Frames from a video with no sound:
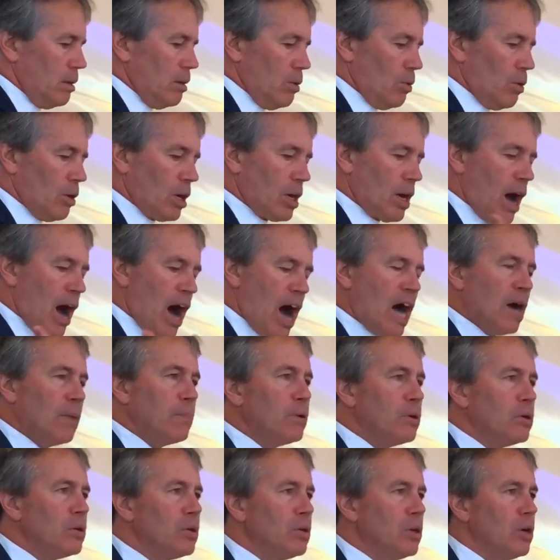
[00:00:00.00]
or
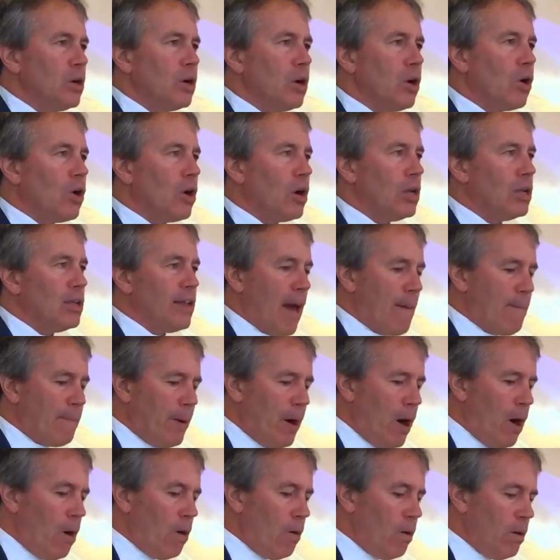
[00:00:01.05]
Kabul or
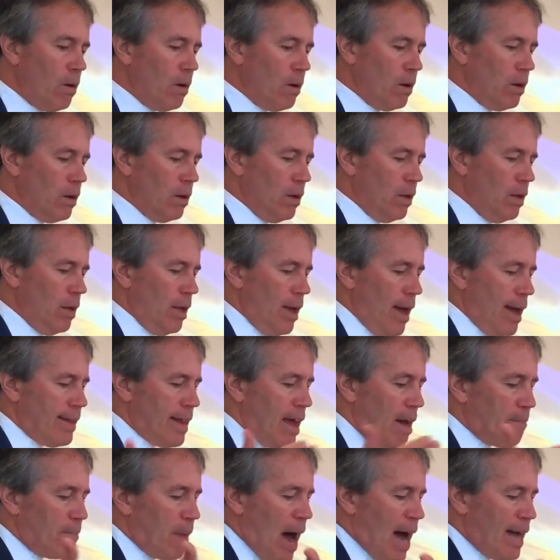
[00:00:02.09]
Aleppo, and
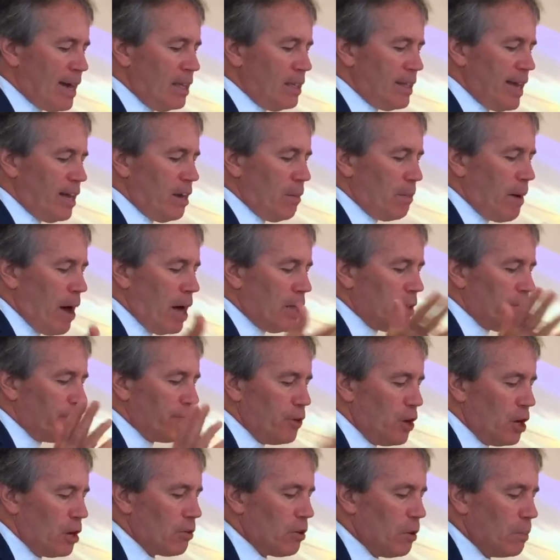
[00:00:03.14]
that body laid upon the
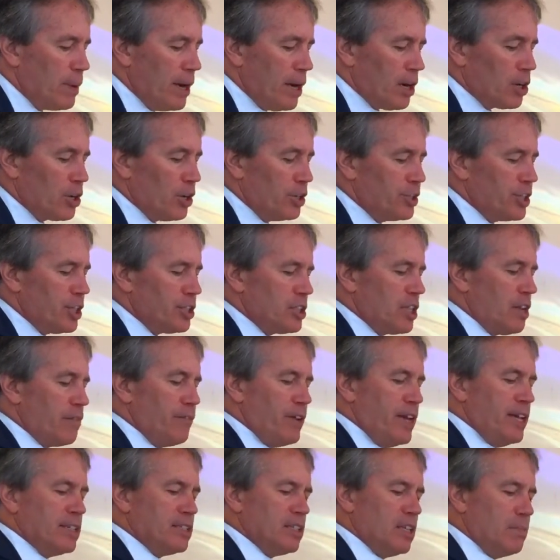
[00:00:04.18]
funeral bier could just as
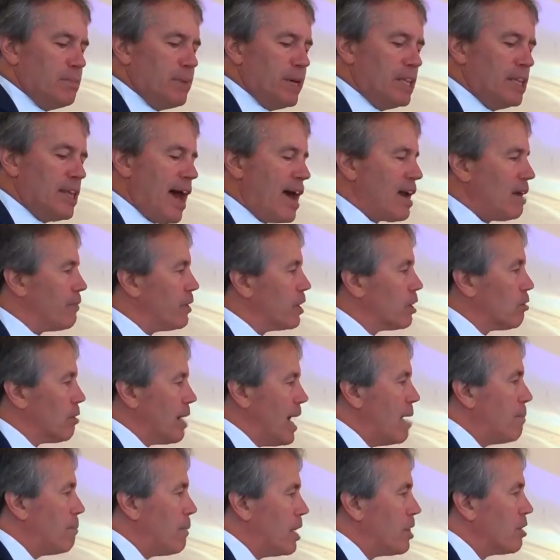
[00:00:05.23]
easily been that of a
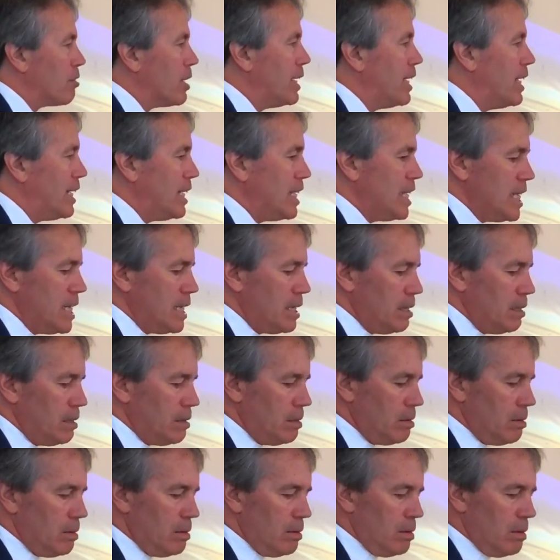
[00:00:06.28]
grandmother in India,
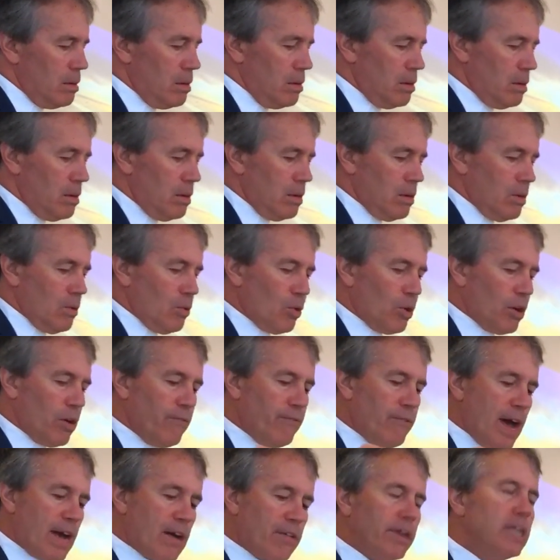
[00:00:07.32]

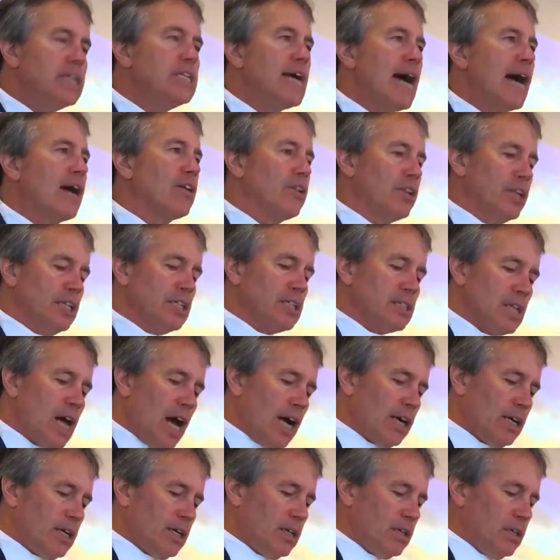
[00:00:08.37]
or a veteran down on his
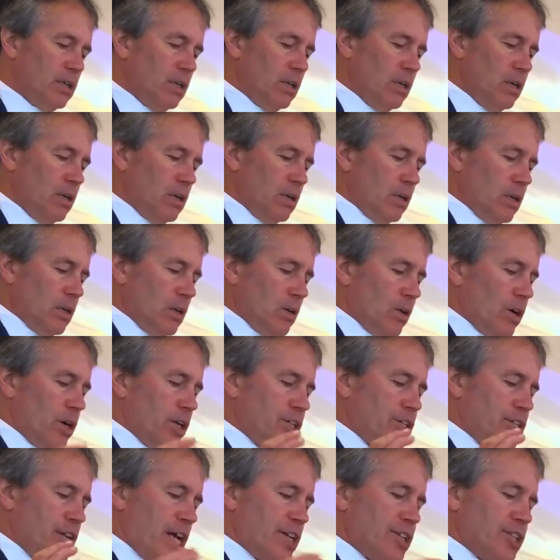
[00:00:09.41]
luck, or
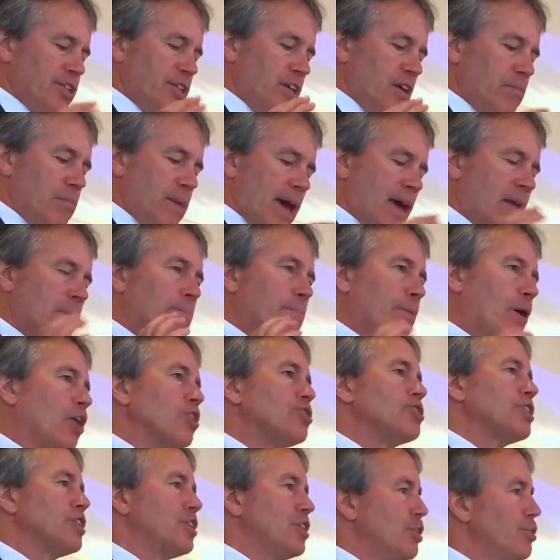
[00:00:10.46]
a Chechnyan man
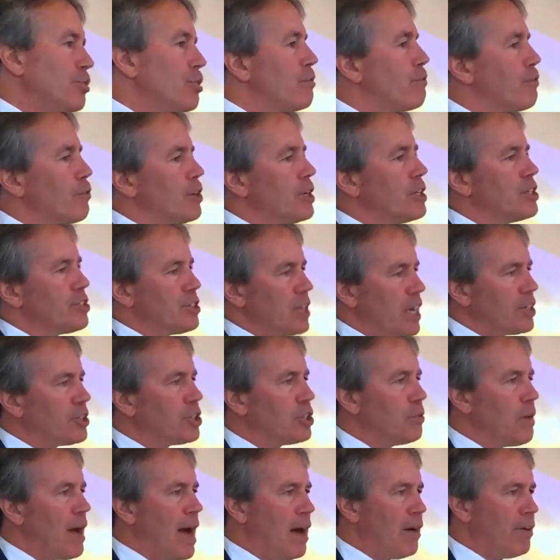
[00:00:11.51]
persecuted for his
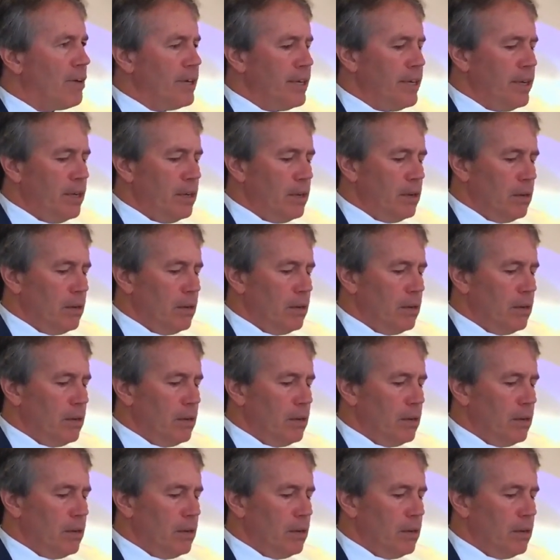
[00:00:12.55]
sexuality.